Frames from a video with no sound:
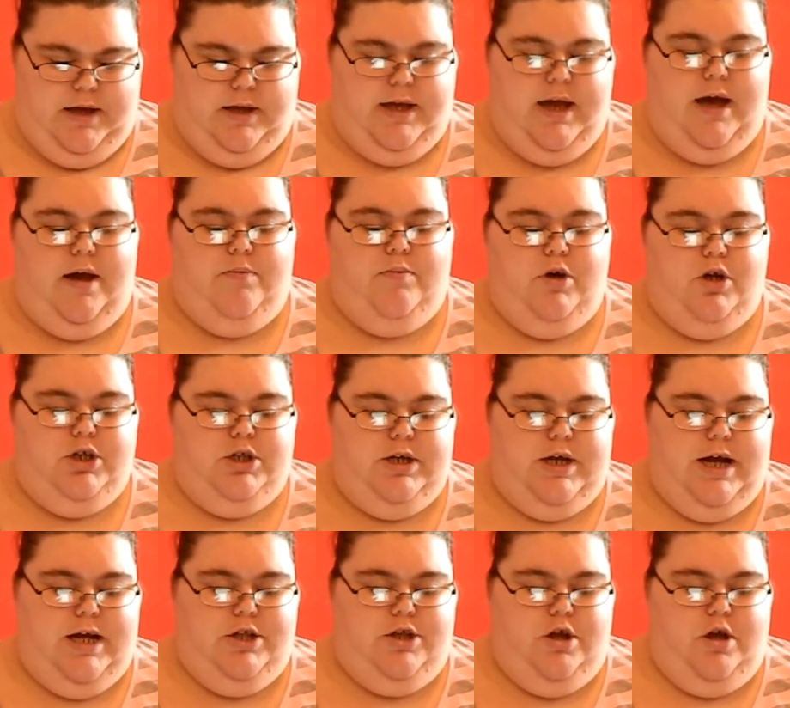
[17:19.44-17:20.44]
Yeah, What Should
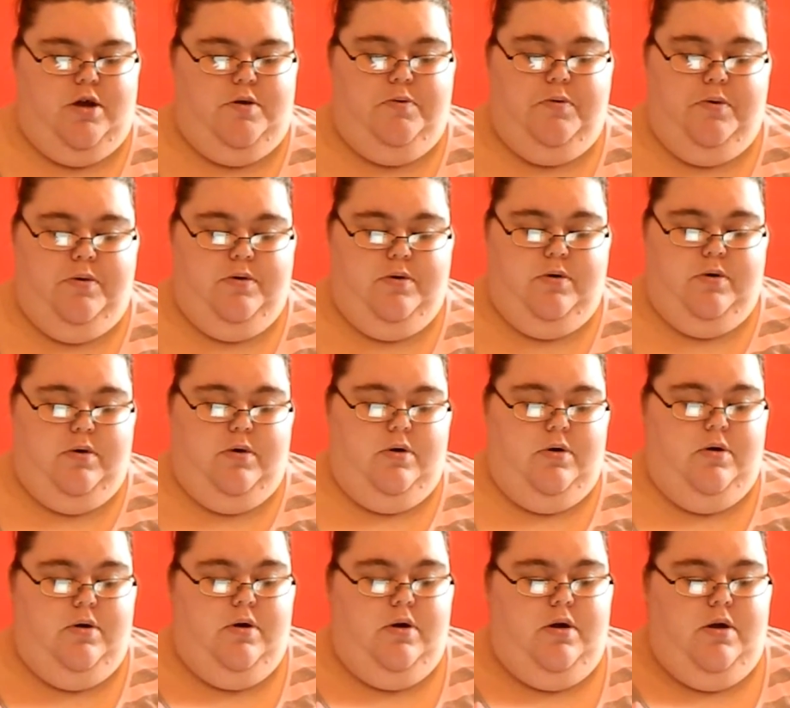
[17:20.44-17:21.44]
I Do?
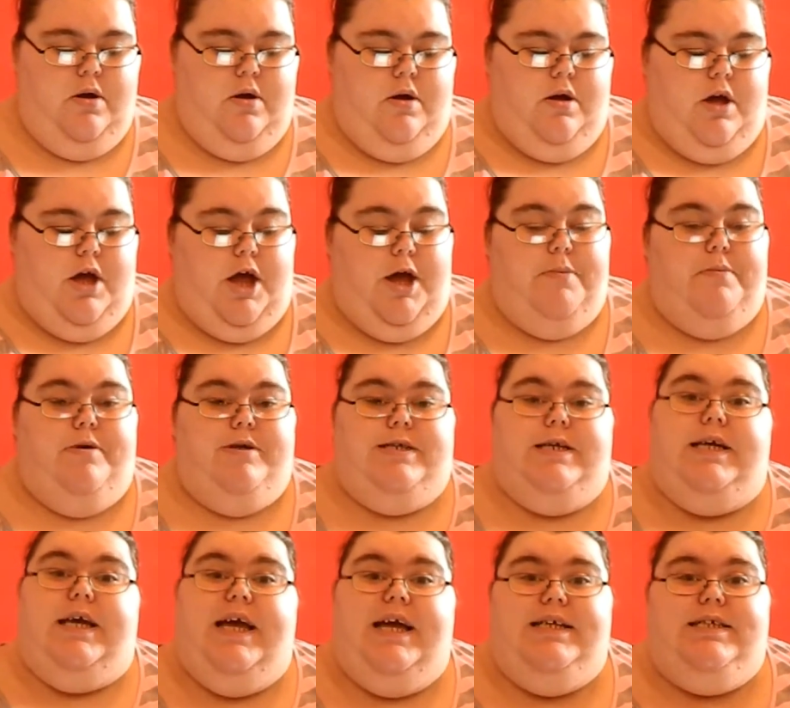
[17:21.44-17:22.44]
It's
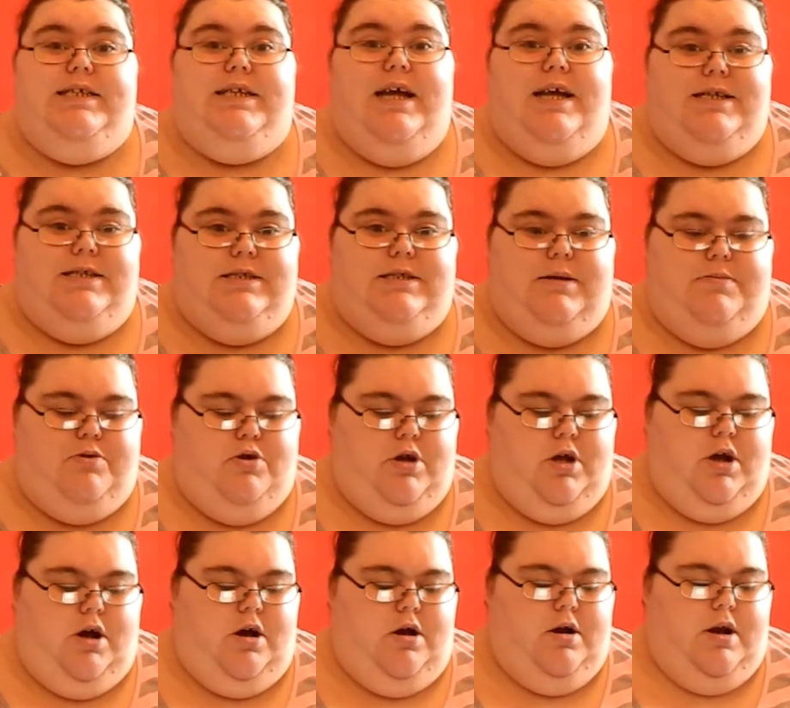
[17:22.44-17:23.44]
a year today since I put
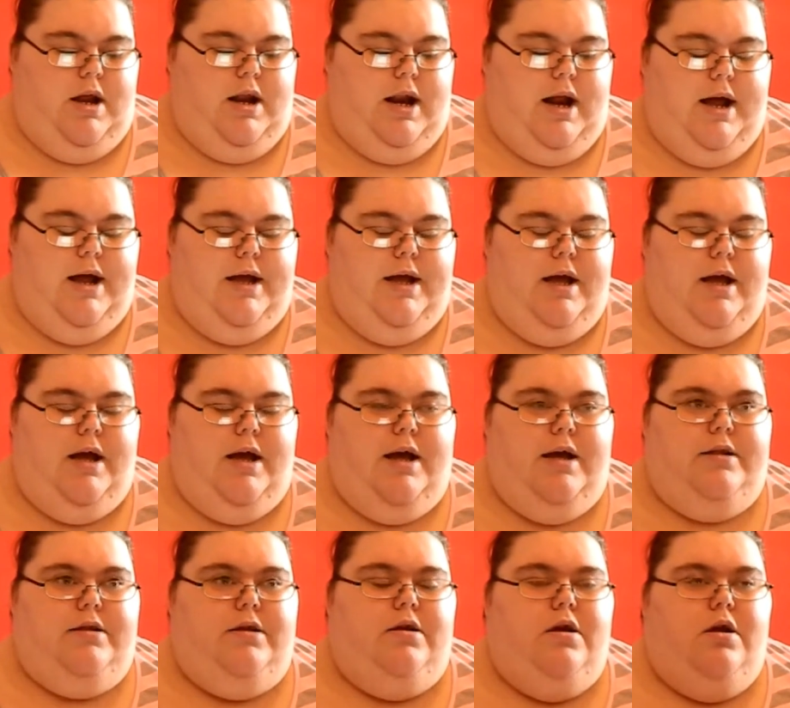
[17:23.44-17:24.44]
it on, and I
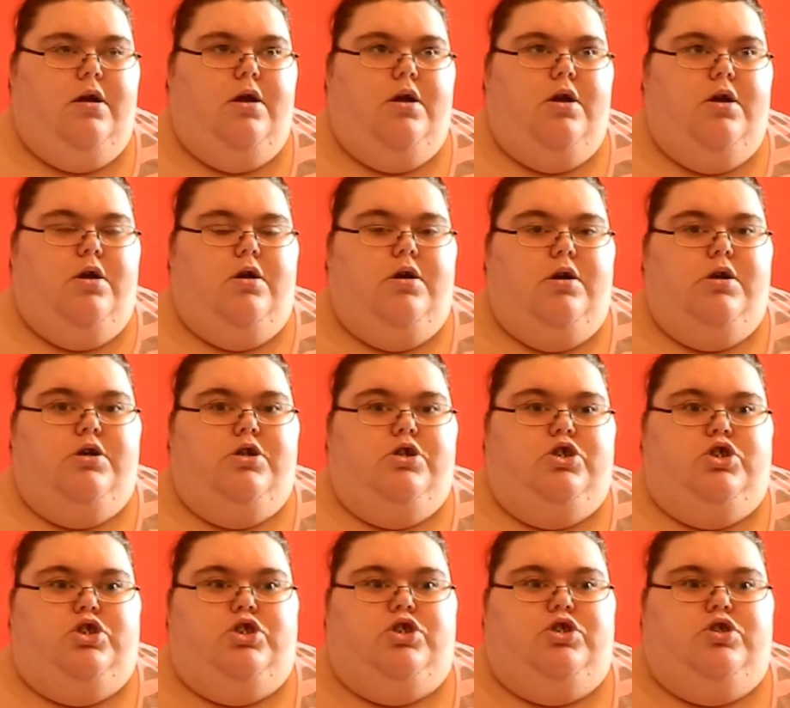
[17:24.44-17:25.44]
had
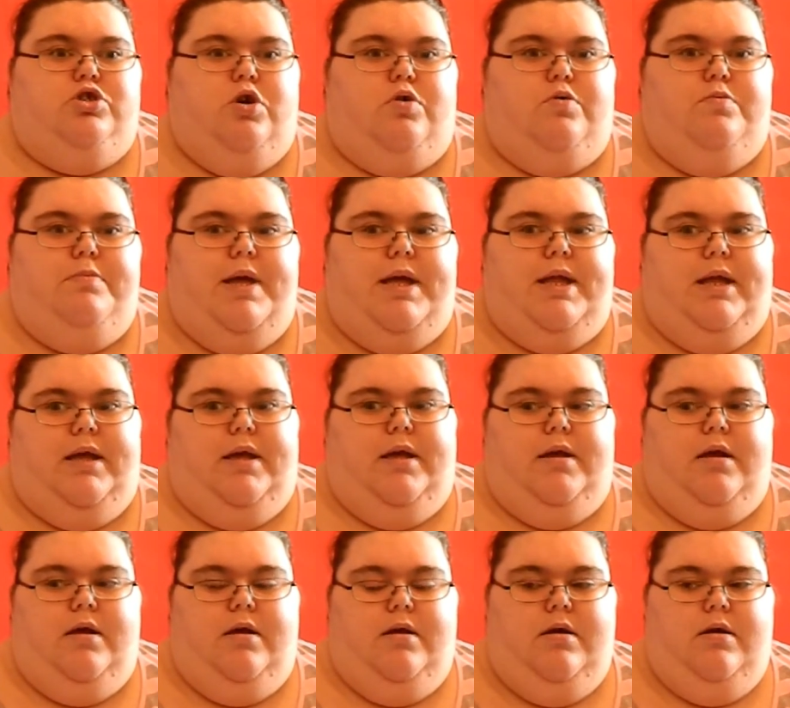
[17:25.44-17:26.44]
so
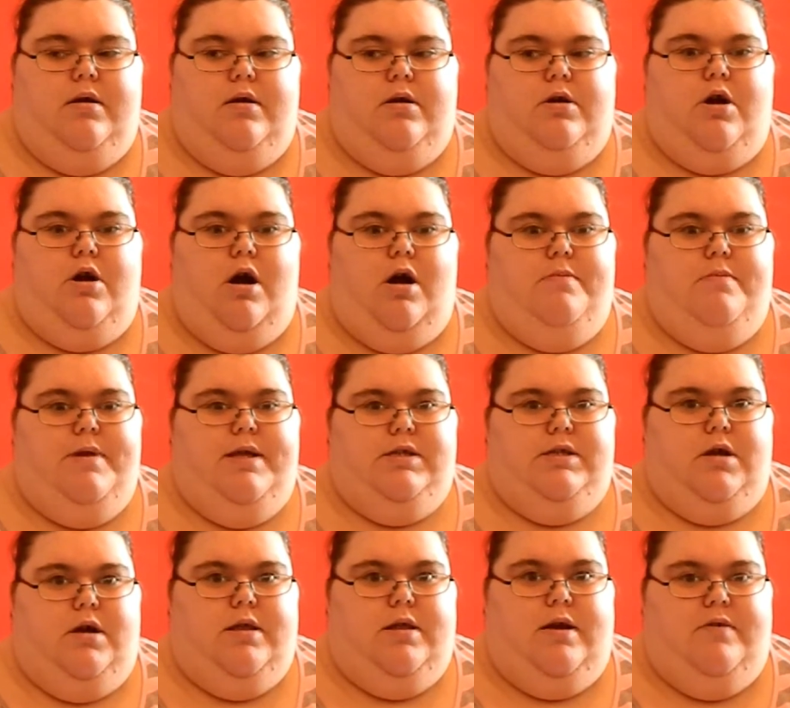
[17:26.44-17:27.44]
many
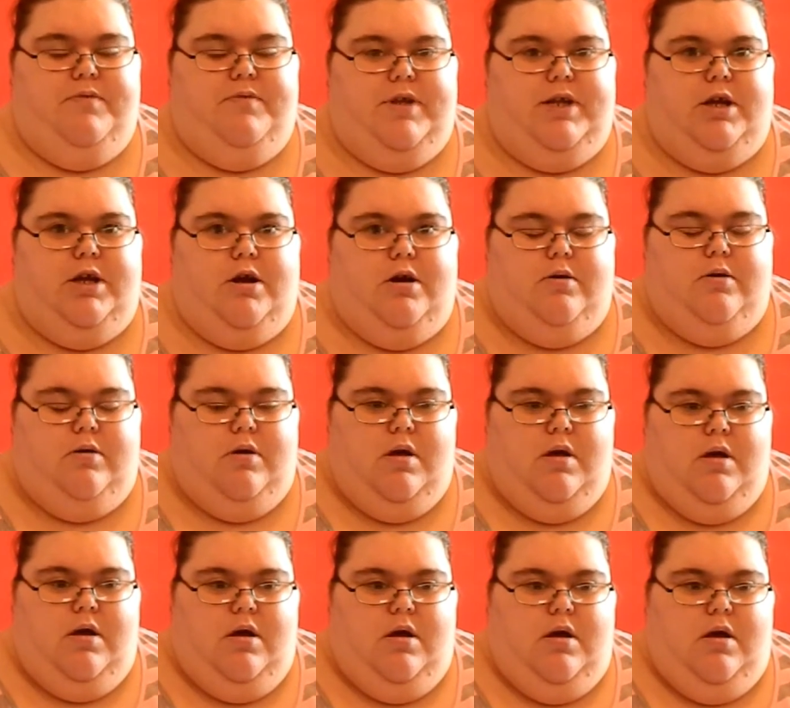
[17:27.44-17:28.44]
comments on that video
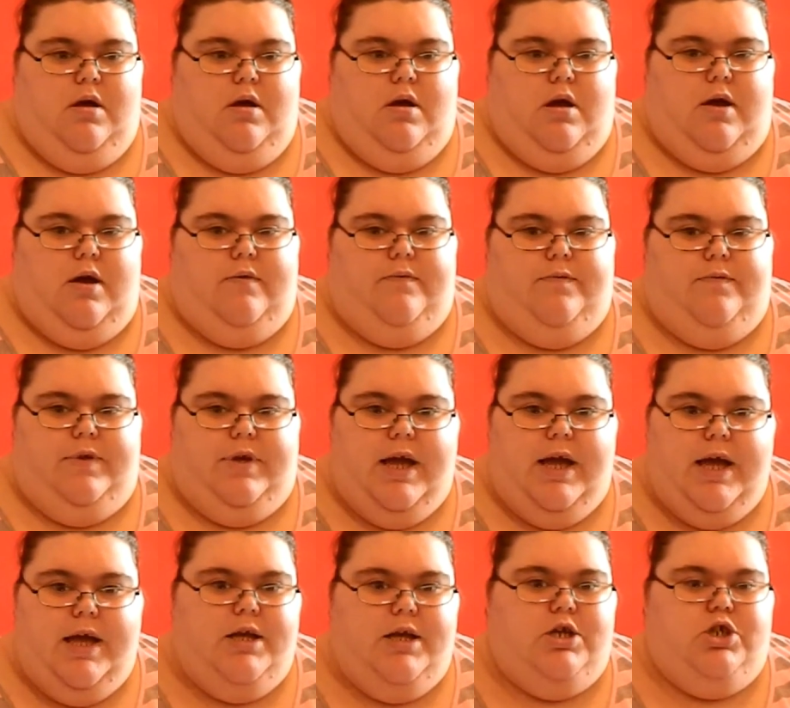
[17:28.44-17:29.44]
of,
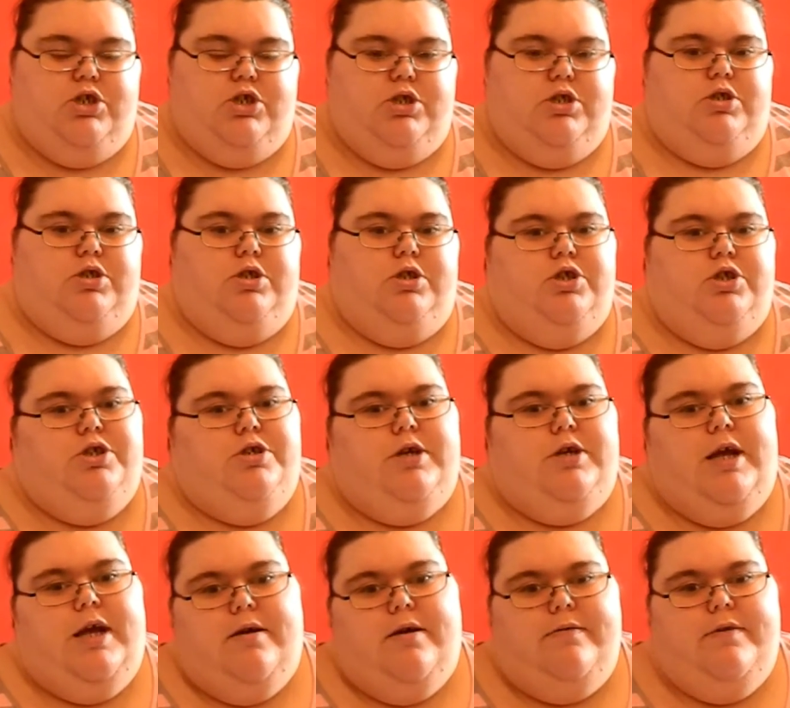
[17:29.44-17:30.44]
yeah, you
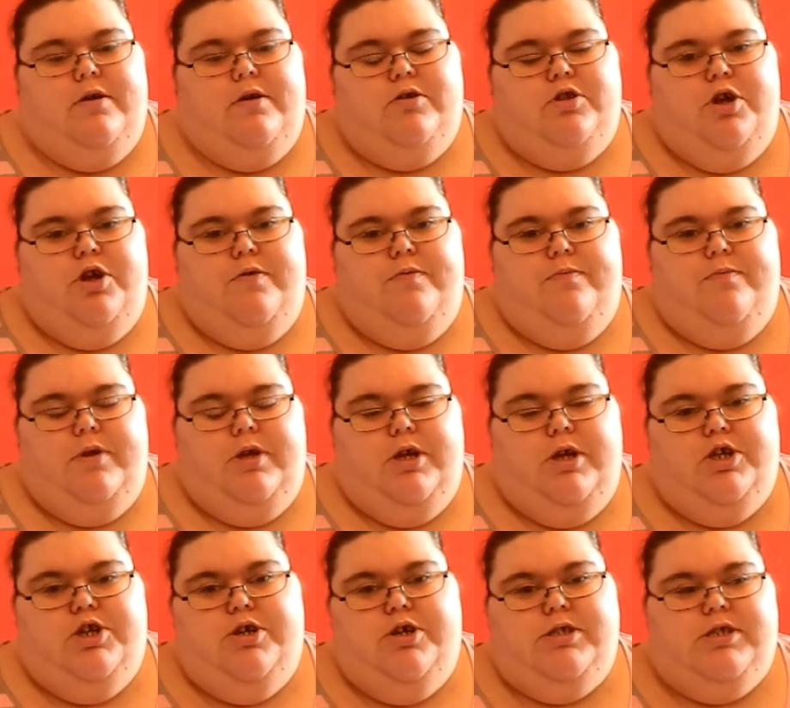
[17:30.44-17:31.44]
should carry on doing,
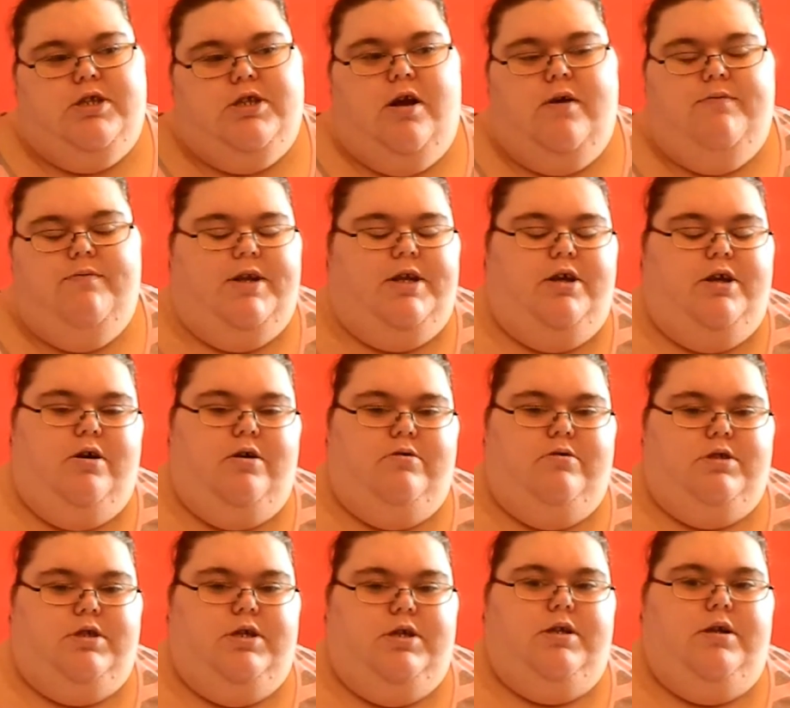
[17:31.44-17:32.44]
you should start
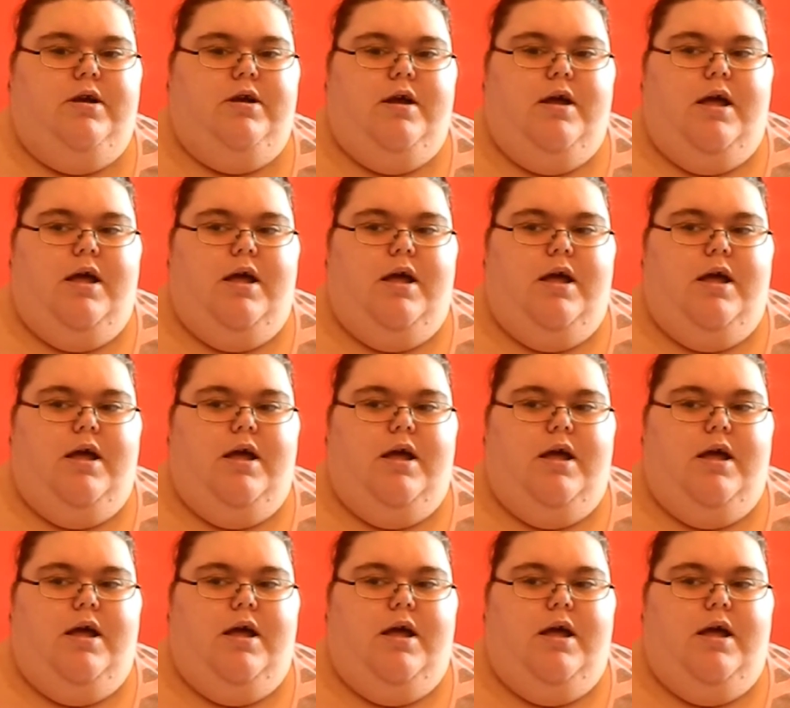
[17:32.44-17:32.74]
videos, and